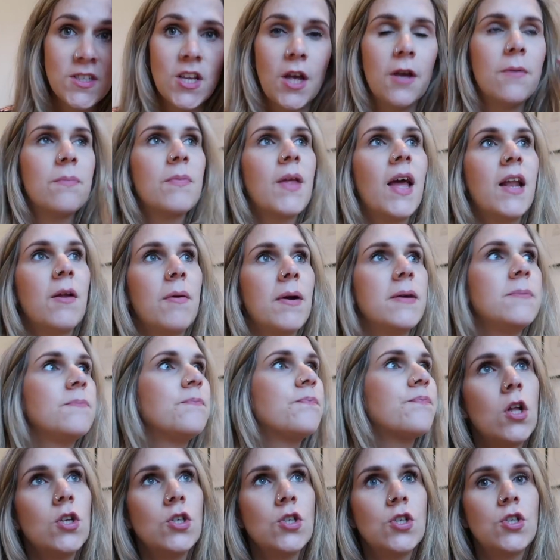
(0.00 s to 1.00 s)
So anyway,
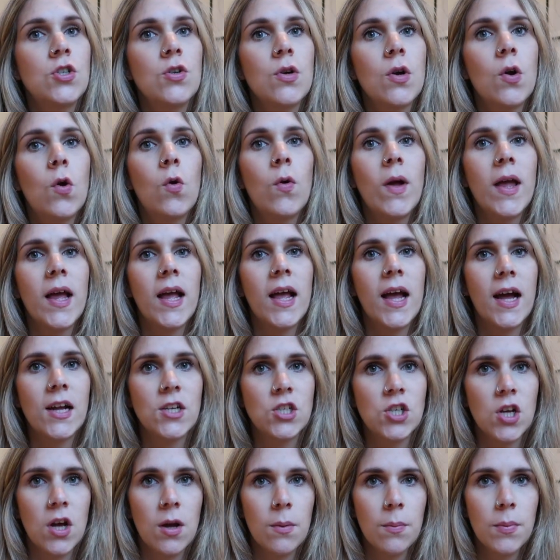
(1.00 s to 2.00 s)
I'll just do a quick
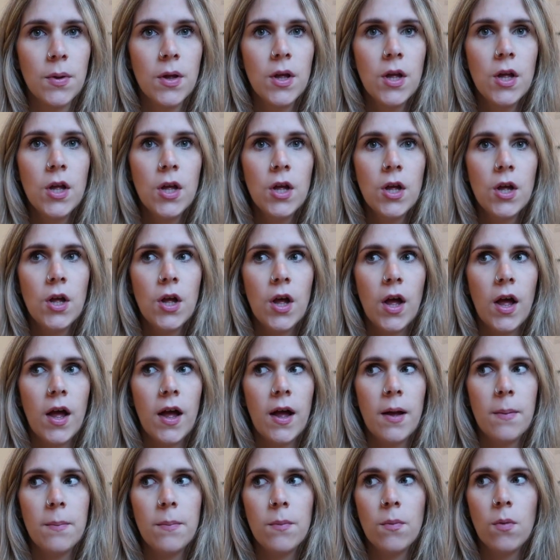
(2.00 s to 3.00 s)
catch up.
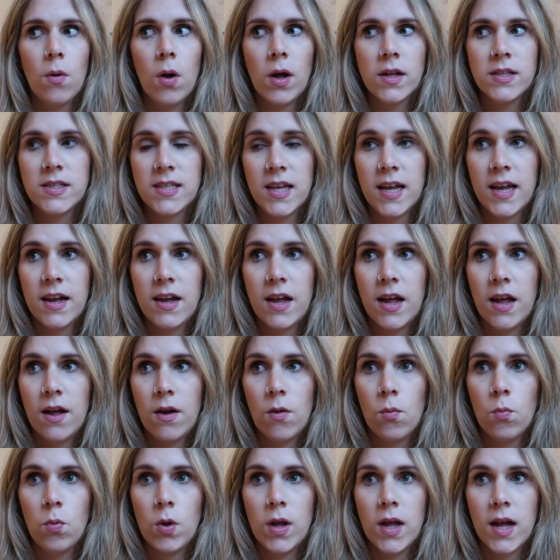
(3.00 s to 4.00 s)
I'd say
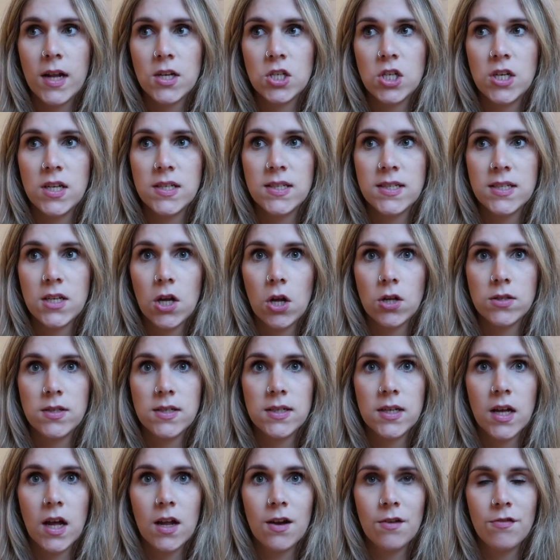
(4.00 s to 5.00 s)
we actually
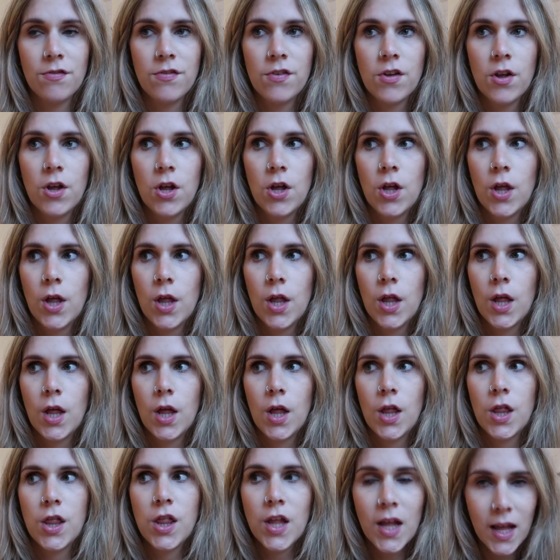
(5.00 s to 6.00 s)
started kind of
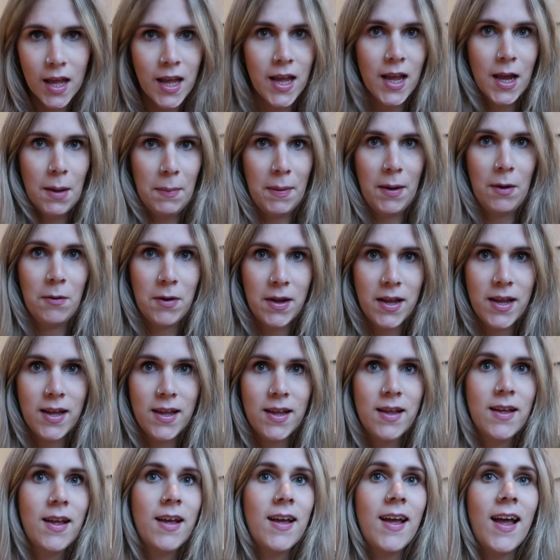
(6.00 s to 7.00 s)
thinking about
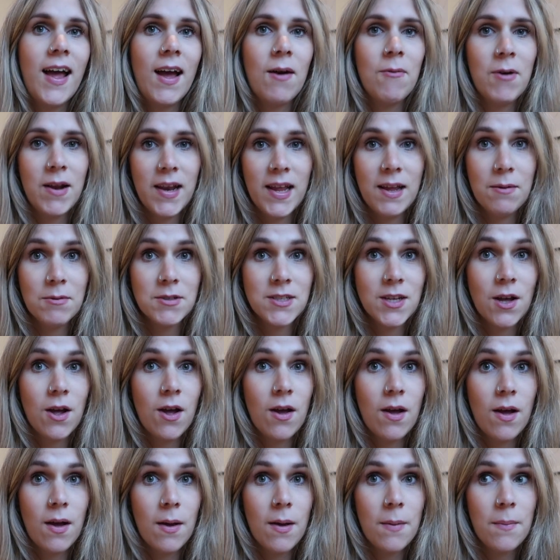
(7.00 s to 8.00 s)
it when he was
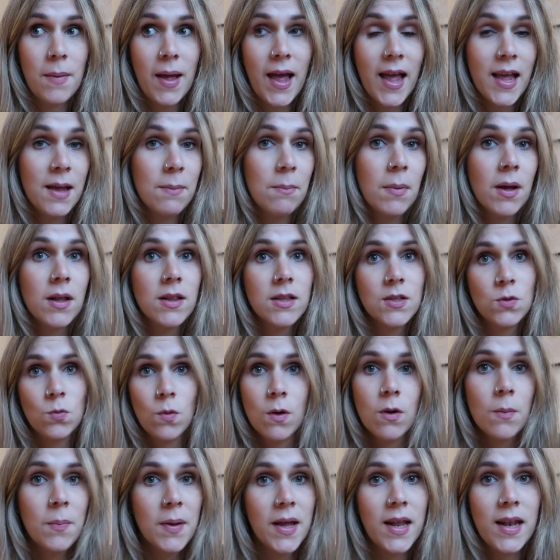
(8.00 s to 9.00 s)
8 months.
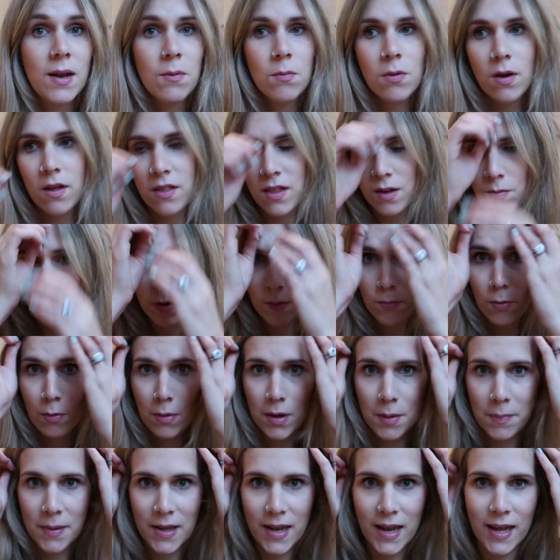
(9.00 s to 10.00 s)
I think we were
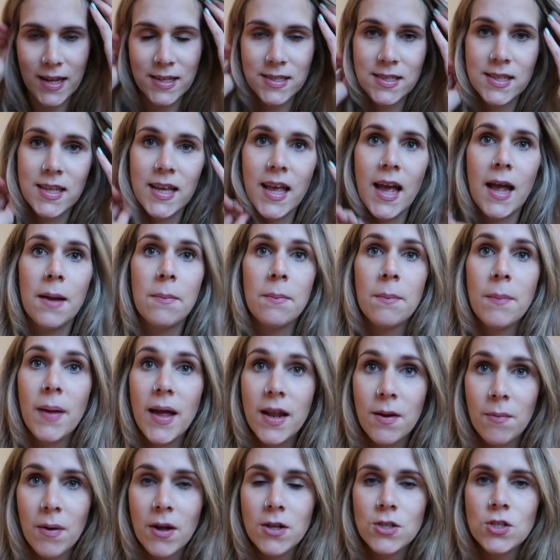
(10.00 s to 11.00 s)
probably a bit late to the game. But
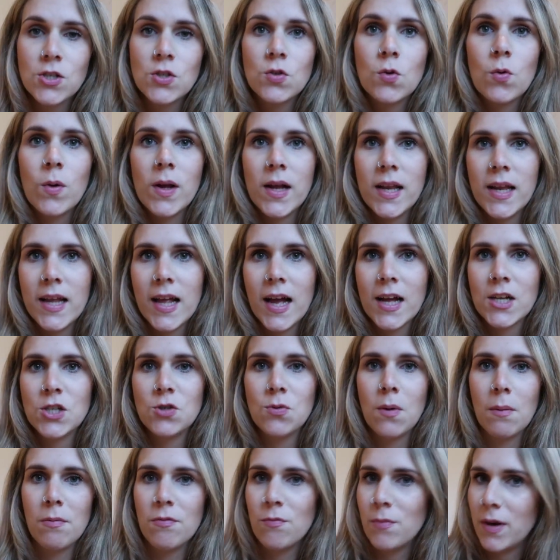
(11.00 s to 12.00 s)
anyway, I'll just quickly
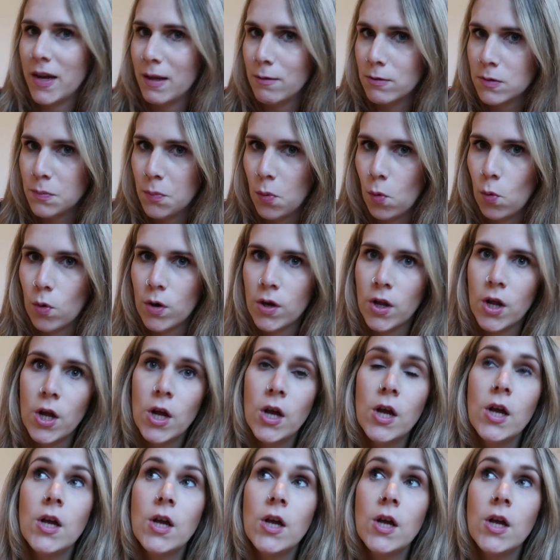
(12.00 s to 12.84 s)
catch you up from when he was born.